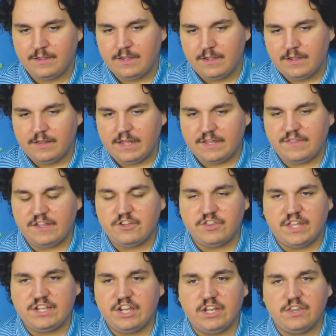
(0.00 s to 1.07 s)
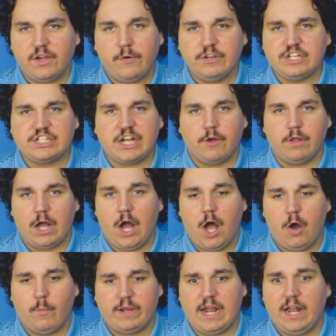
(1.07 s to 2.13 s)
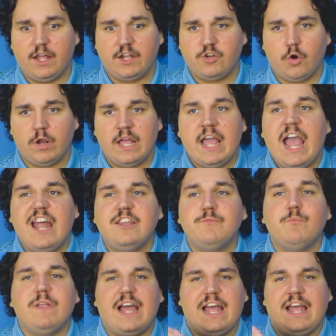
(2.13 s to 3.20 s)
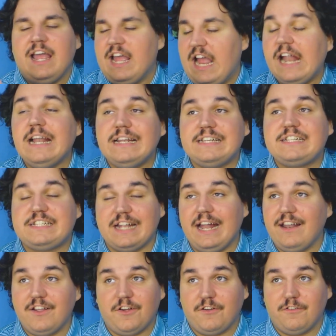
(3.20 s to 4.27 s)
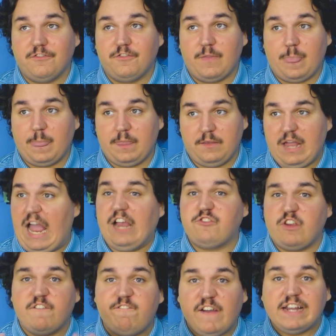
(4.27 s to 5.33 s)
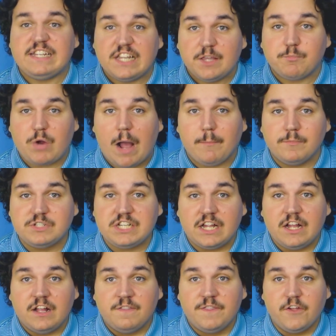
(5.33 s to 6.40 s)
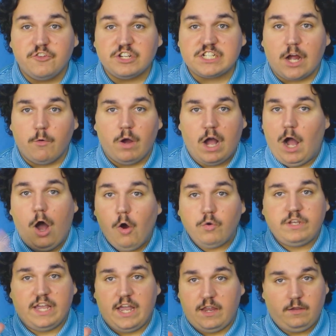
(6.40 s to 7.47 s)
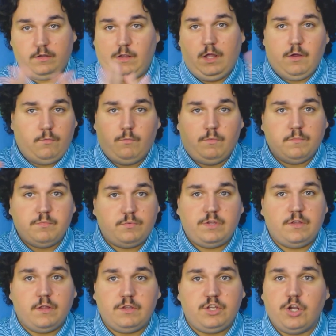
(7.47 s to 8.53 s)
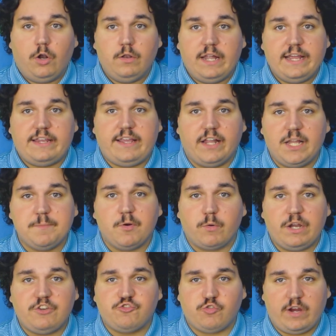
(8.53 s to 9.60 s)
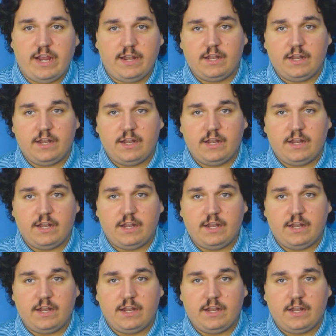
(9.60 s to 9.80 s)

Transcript: Like they would just go, oh, we gotta ignore, and instead of actually fixing the problems, they'll just go, okay, you don't like Kelly Marie Tran?